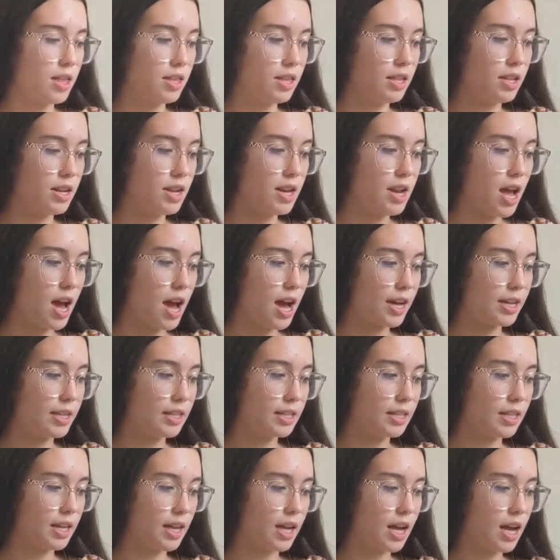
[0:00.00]
The
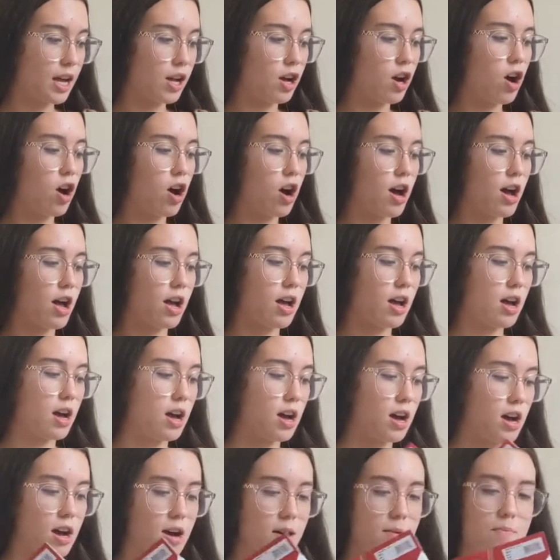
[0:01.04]
next thing I got,
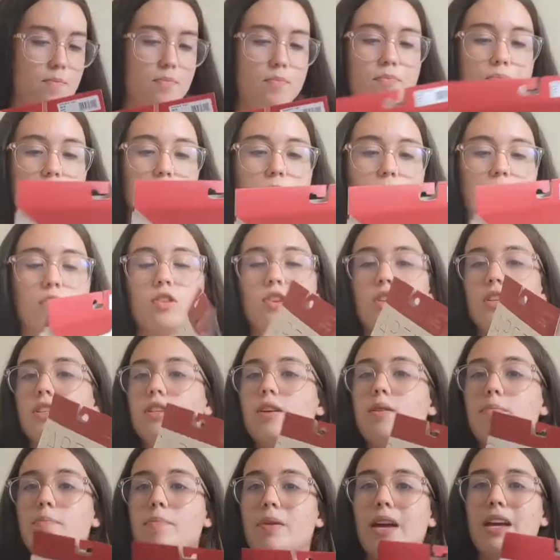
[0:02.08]
um, just
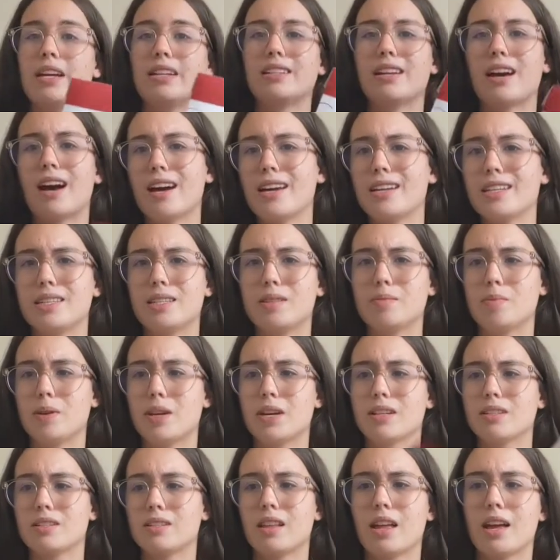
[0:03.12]
some pink tights
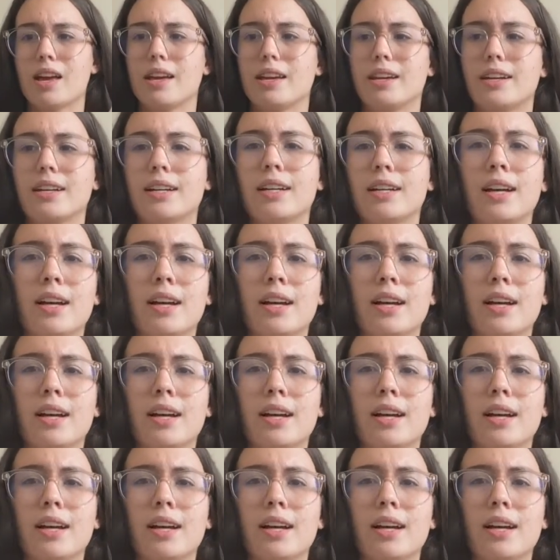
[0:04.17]
because like